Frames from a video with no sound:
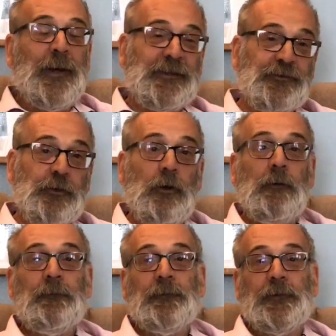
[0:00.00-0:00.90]
Brassed
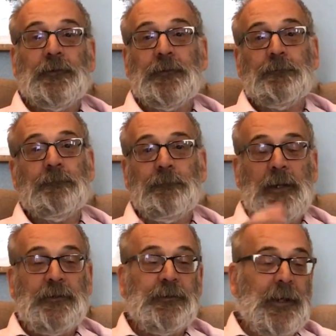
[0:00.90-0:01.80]
Off and
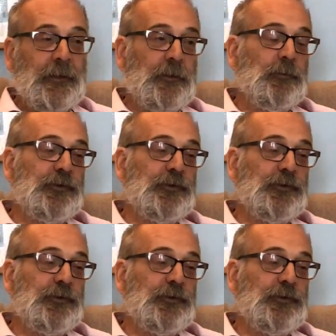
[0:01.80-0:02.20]
in Dagenham